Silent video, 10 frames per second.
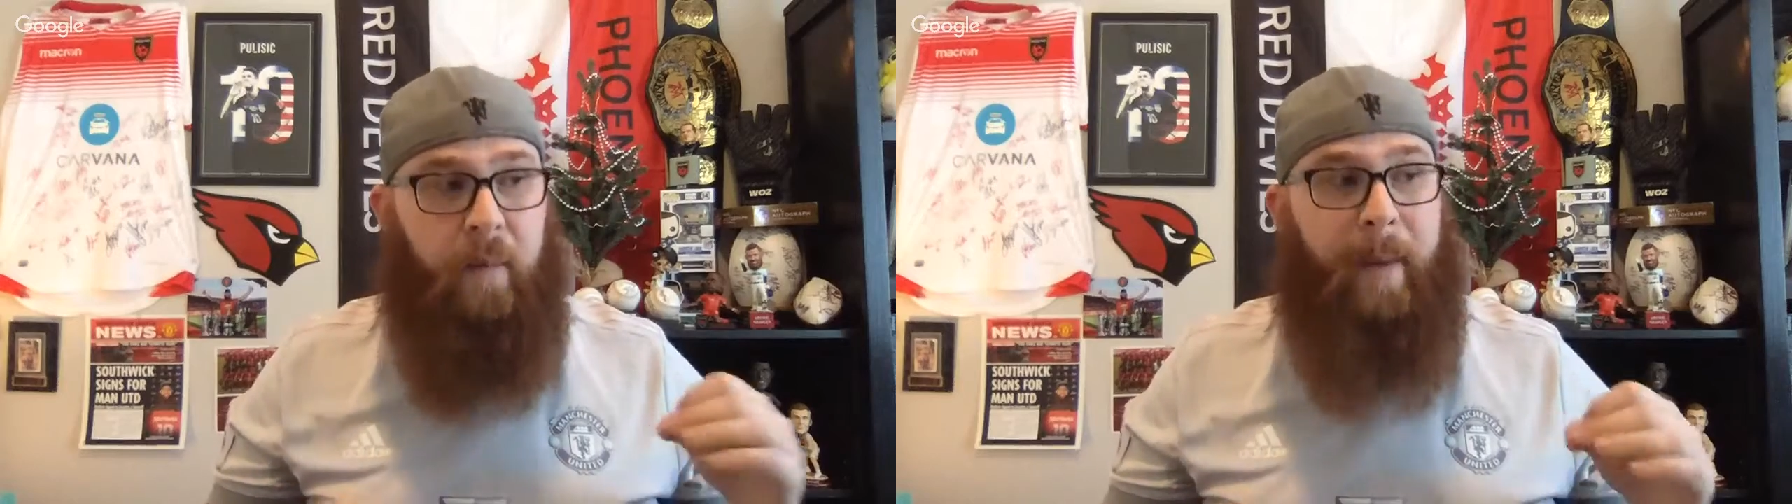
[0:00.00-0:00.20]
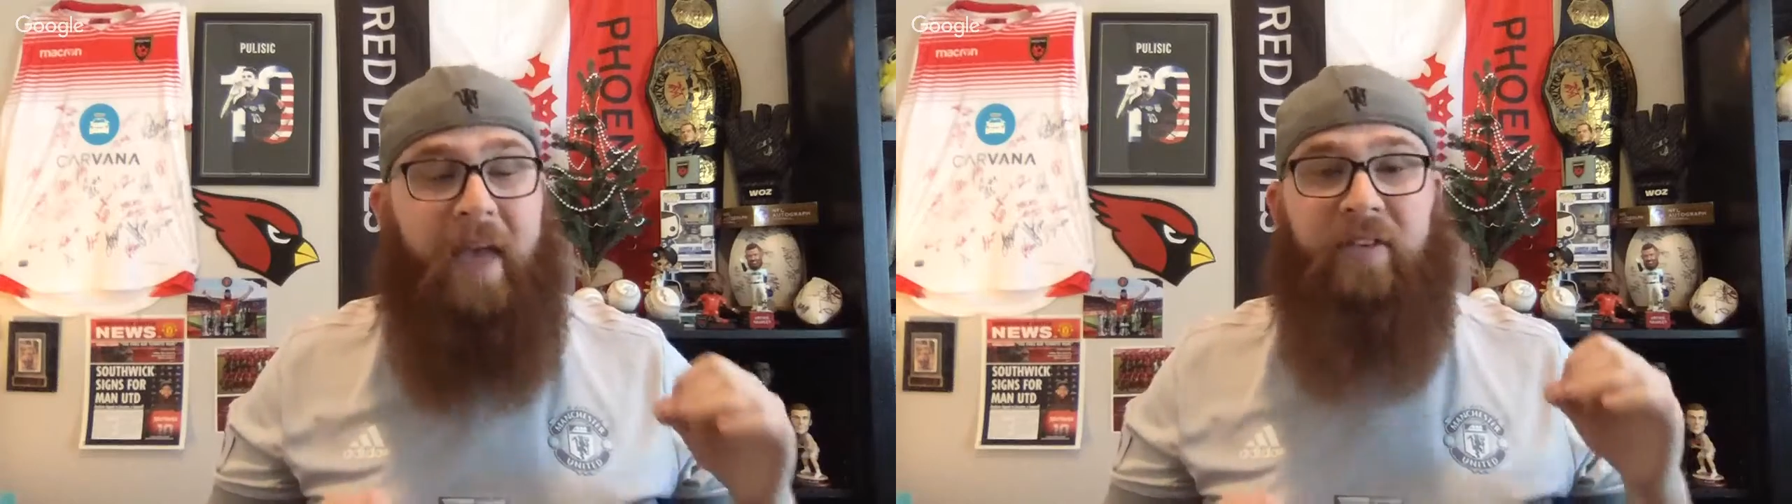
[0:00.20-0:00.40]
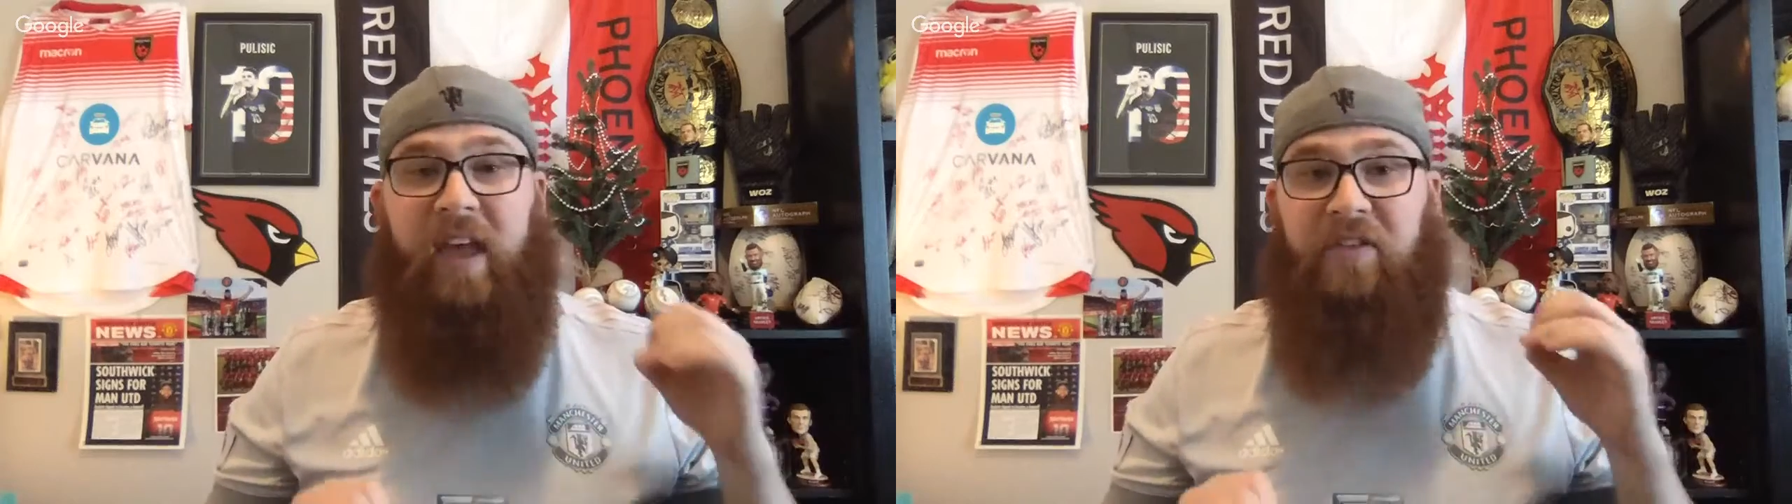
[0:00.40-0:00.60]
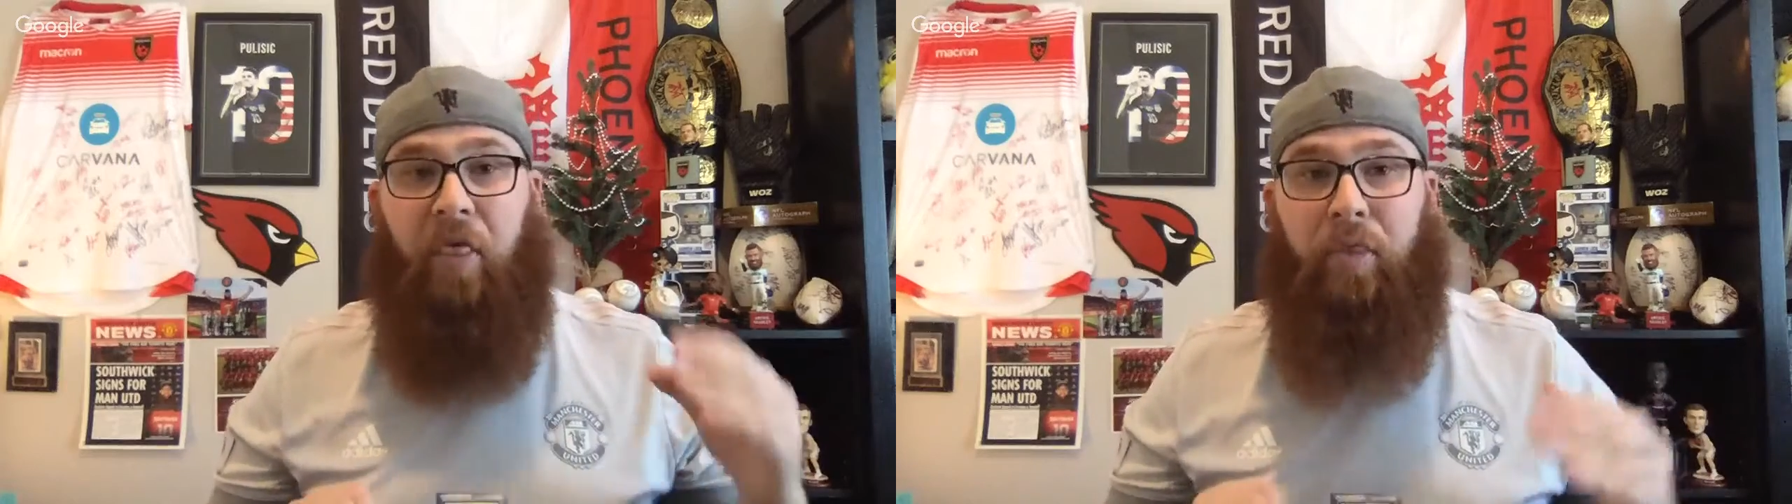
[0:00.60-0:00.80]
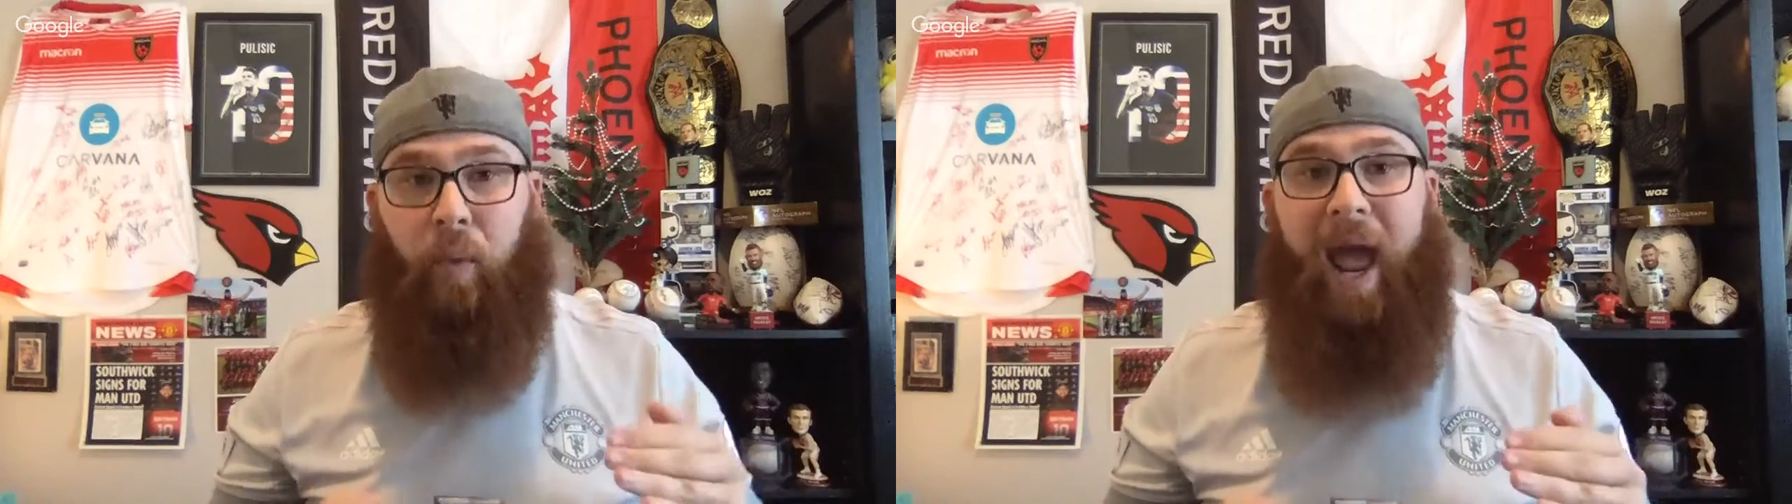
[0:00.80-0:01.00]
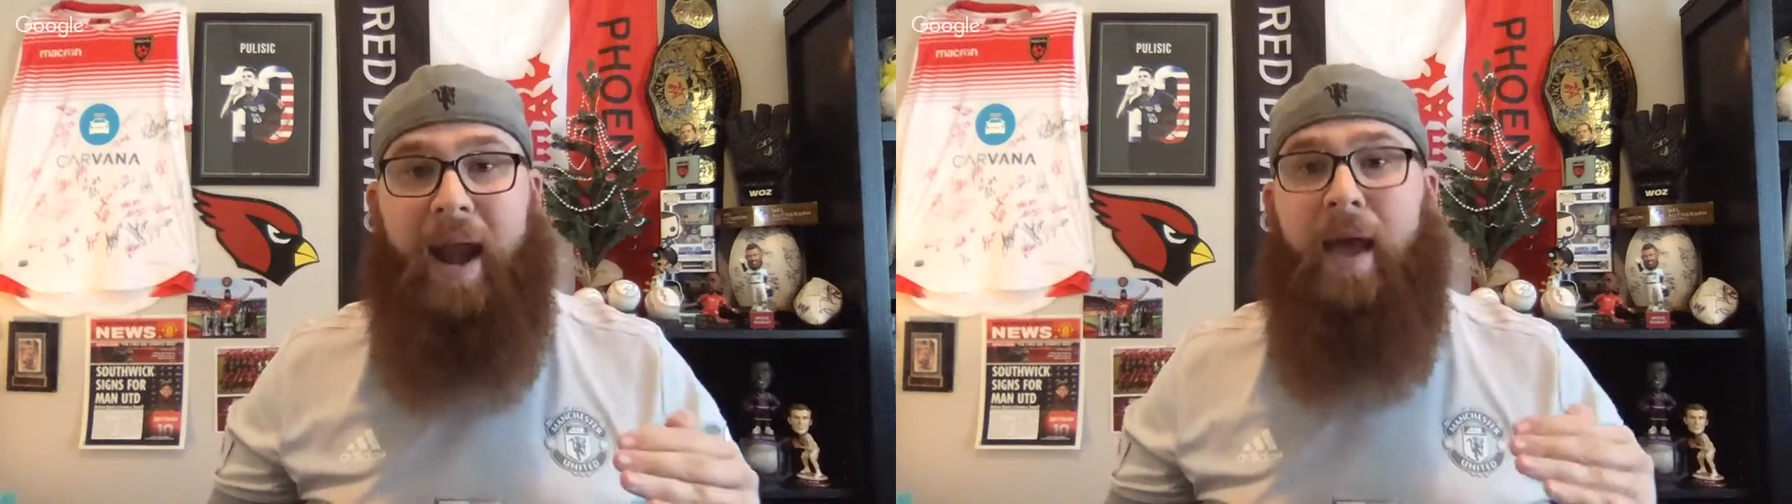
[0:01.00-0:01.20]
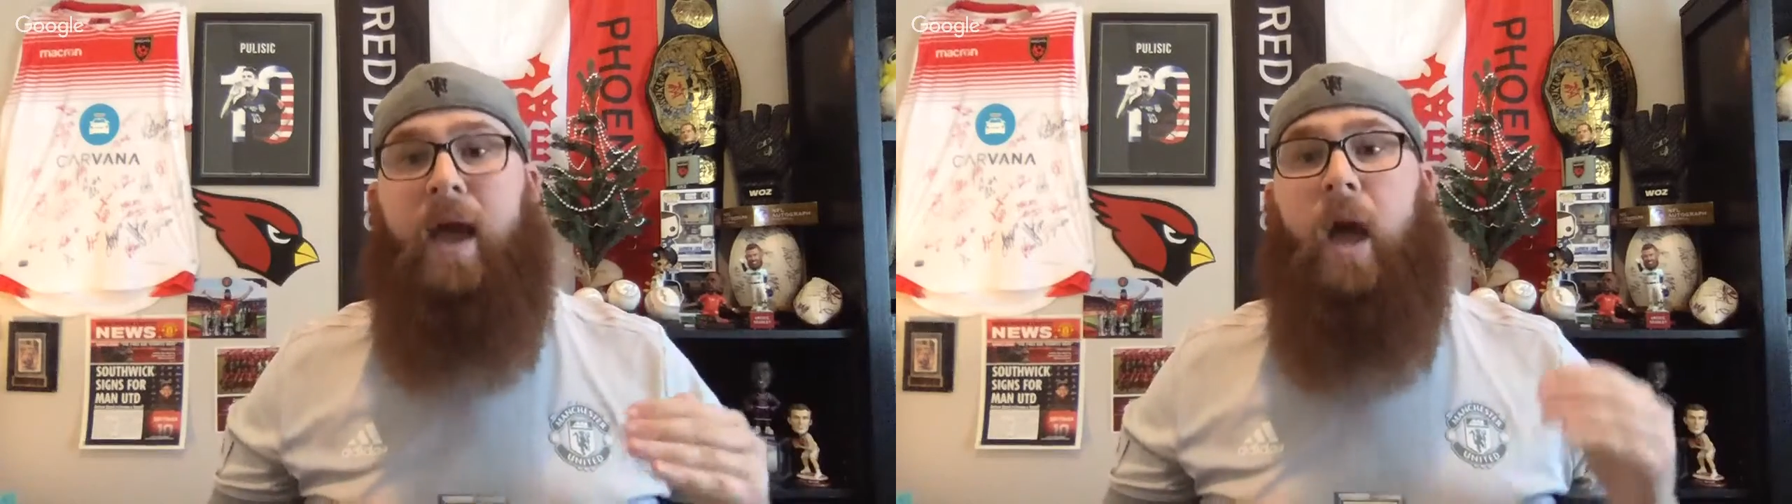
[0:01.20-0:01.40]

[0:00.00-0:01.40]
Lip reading: basically is a thread